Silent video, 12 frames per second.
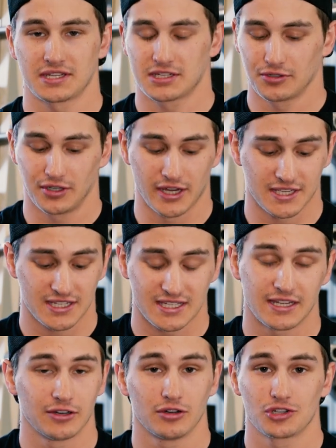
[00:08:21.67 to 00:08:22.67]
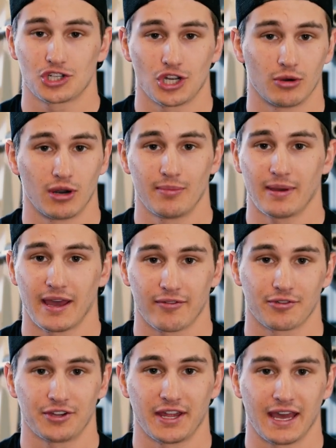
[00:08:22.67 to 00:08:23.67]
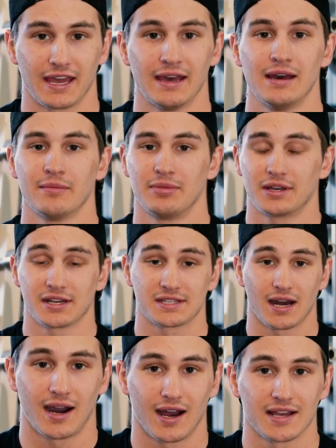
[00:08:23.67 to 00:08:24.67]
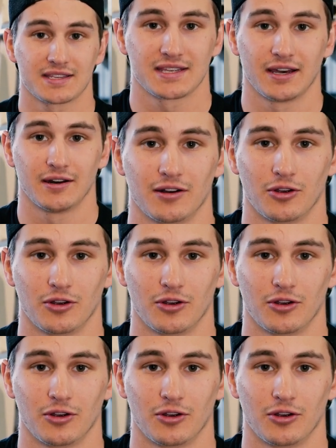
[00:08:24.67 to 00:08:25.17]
Still, I still show up every day because I set a